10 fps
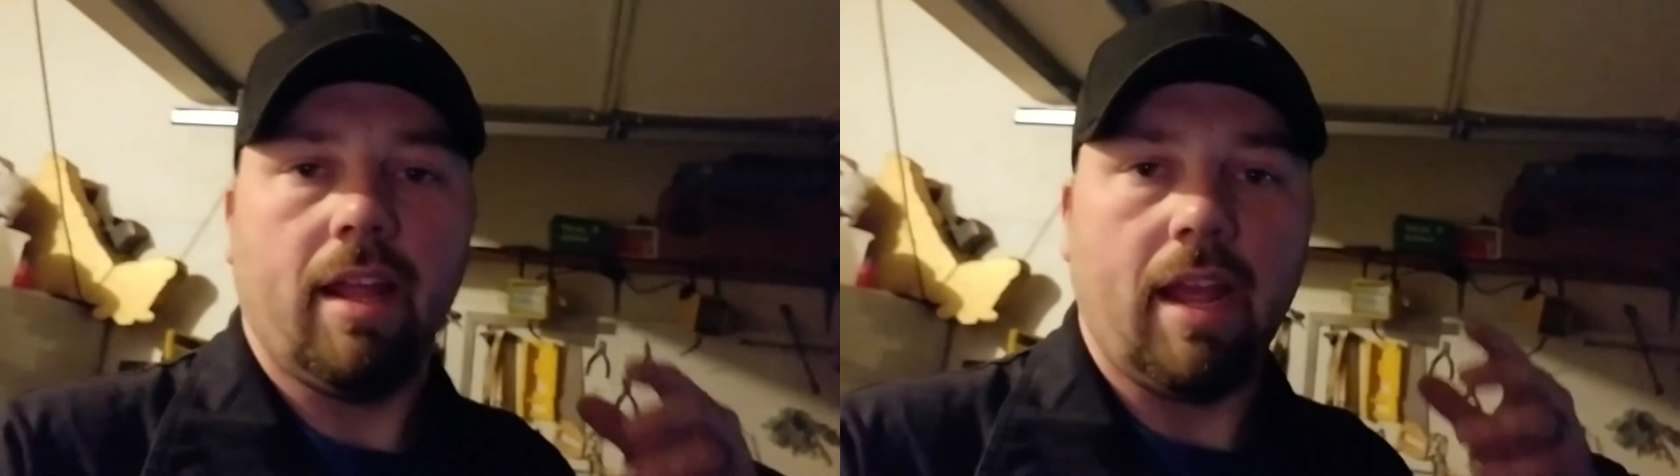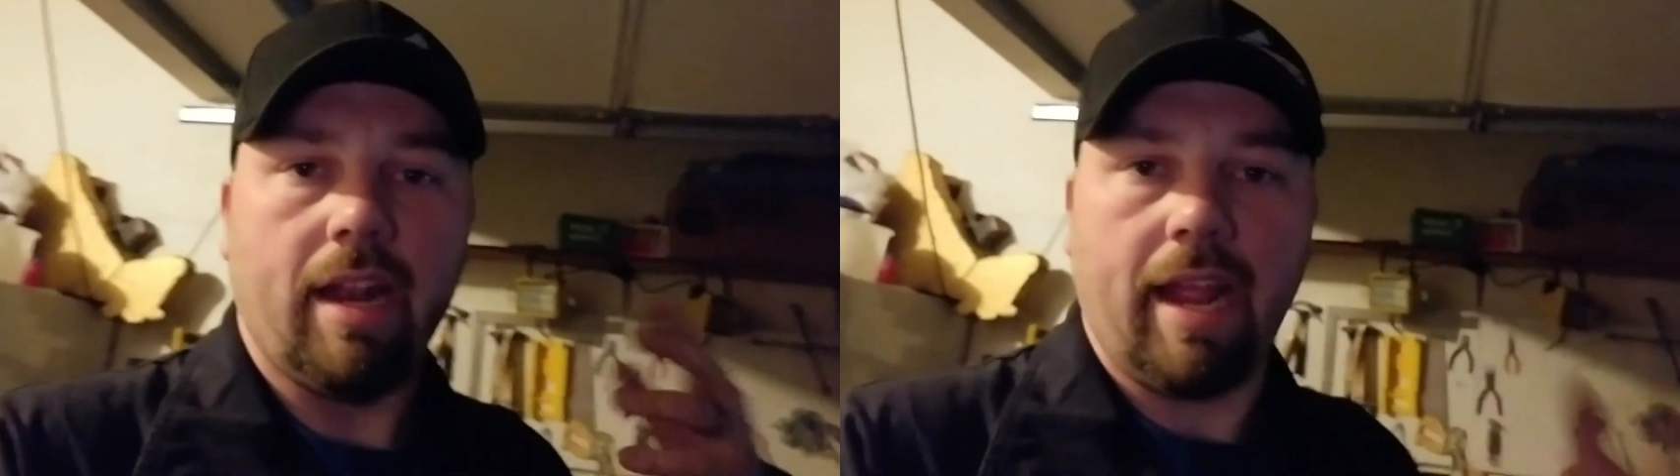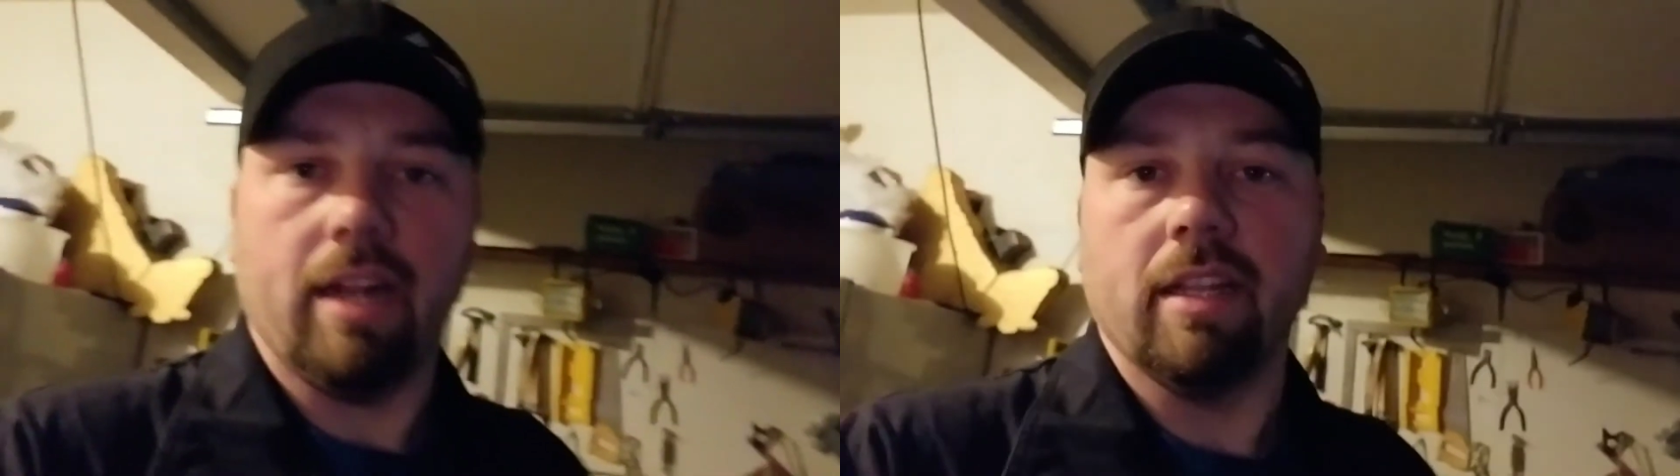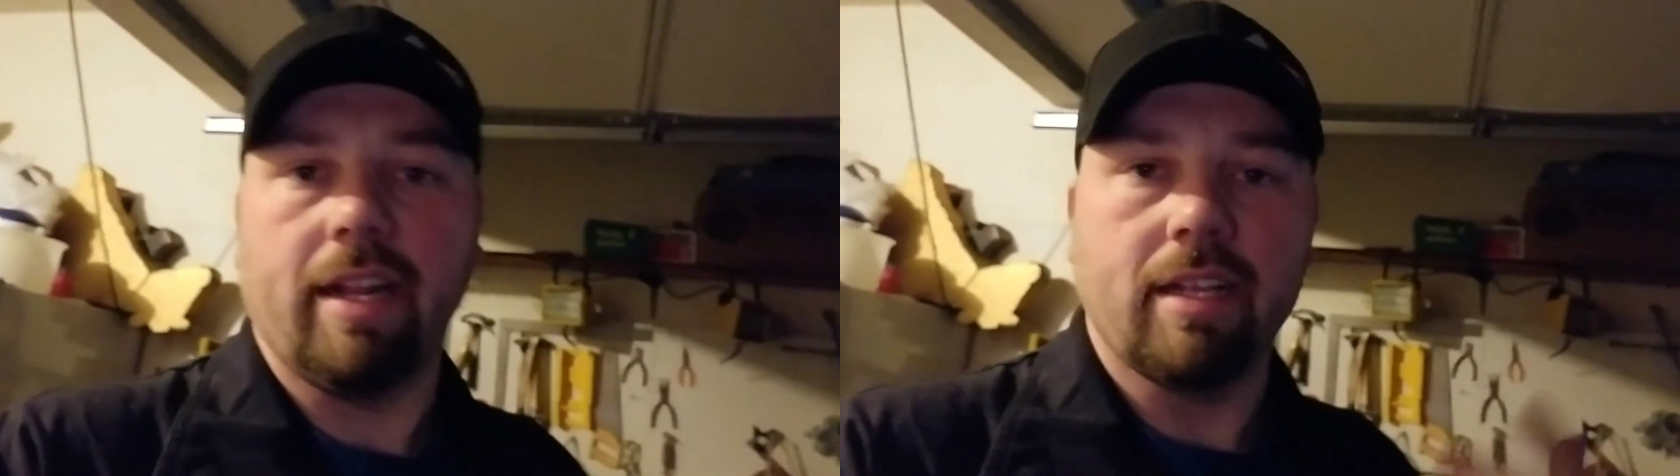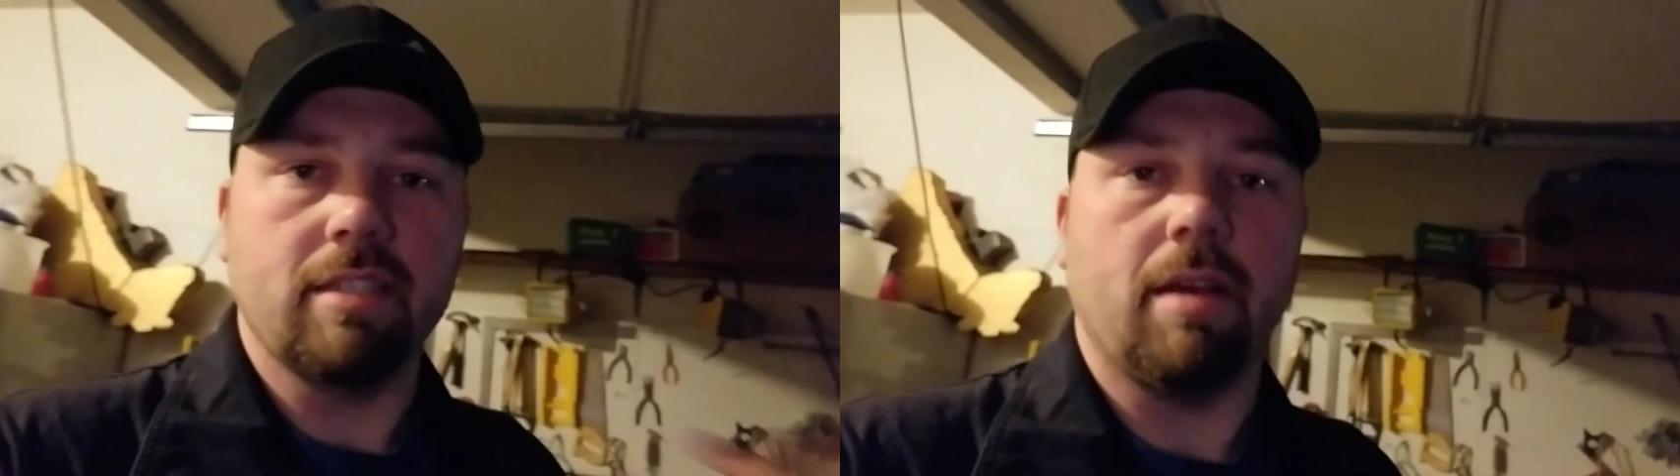and, and,
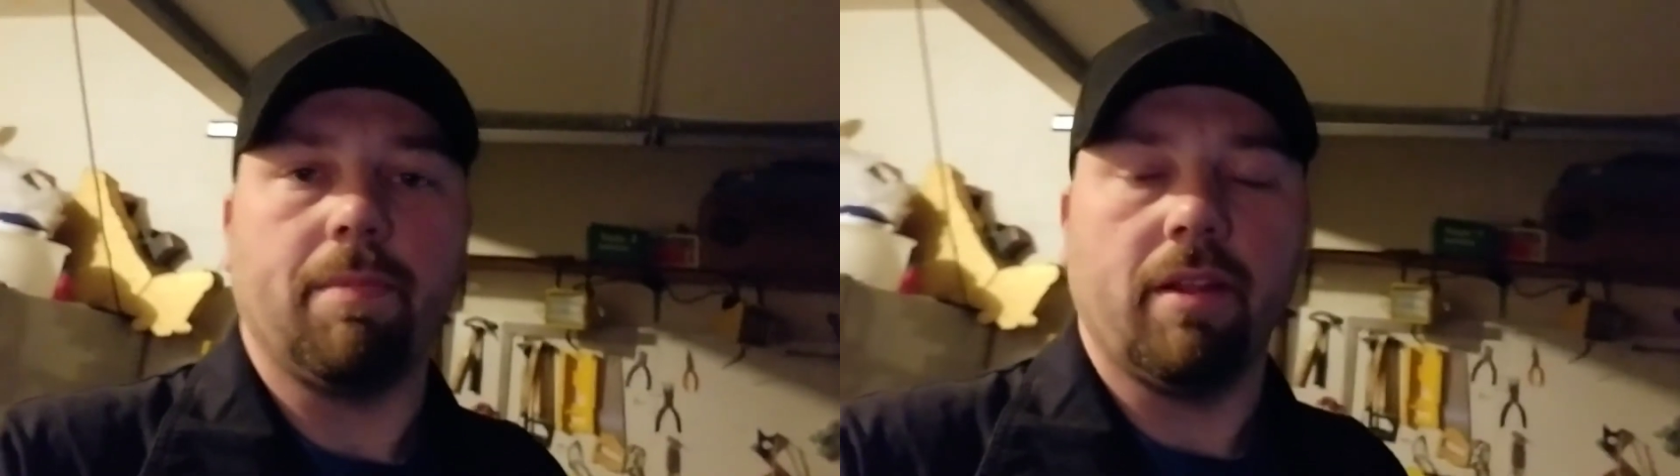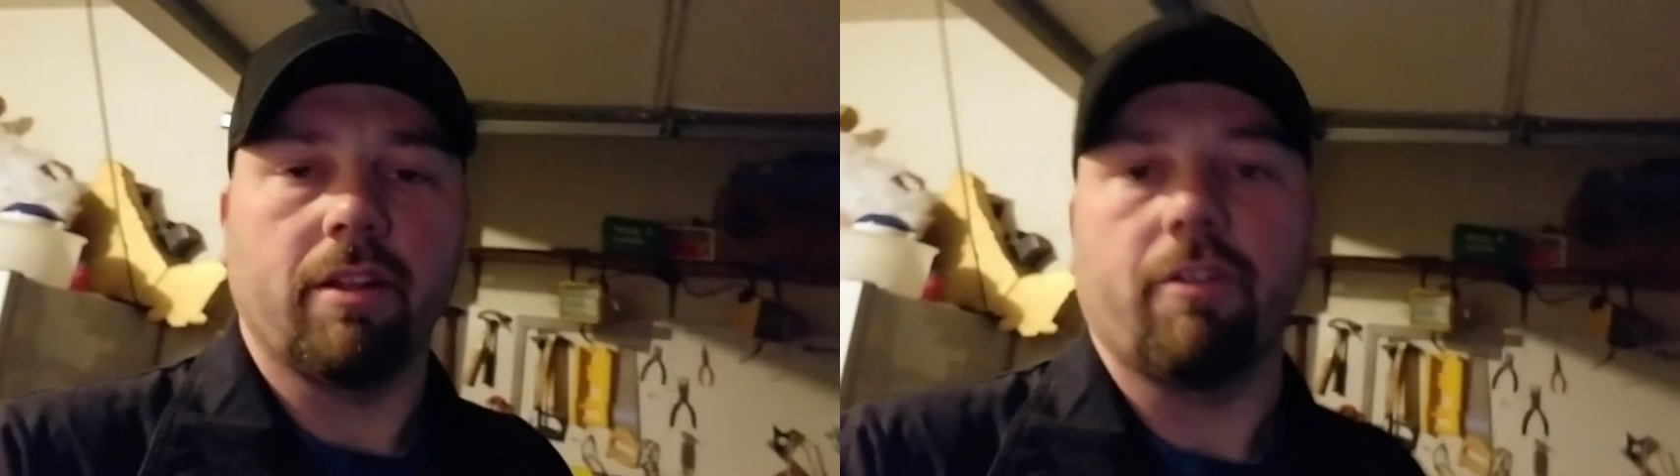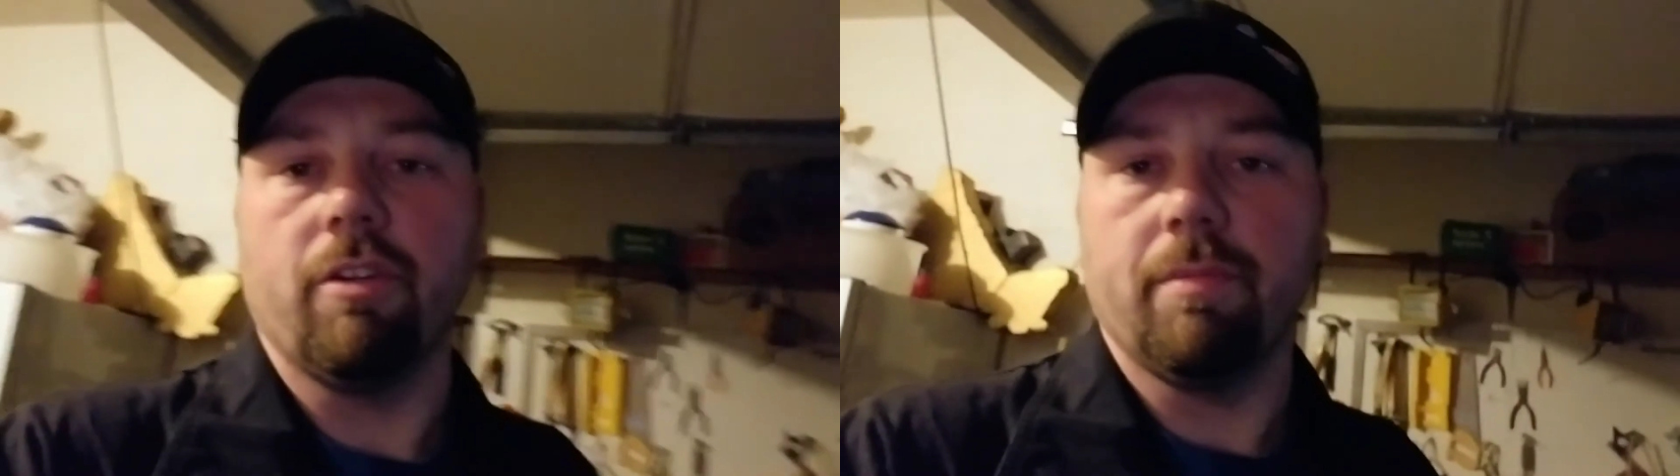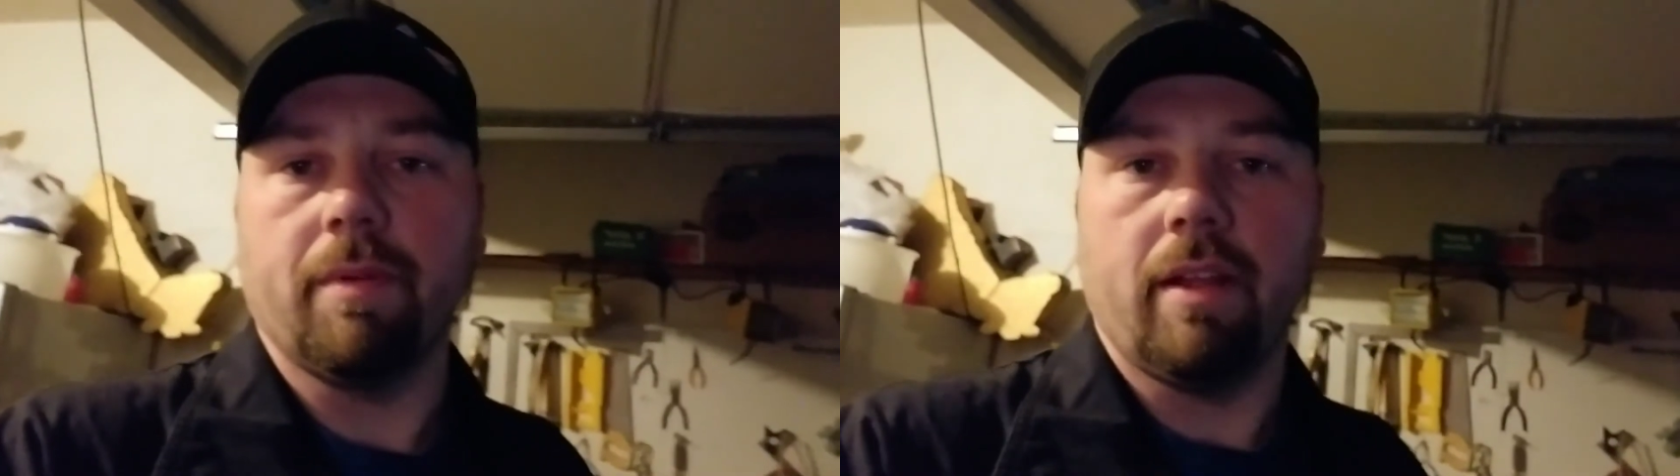analytics up on the group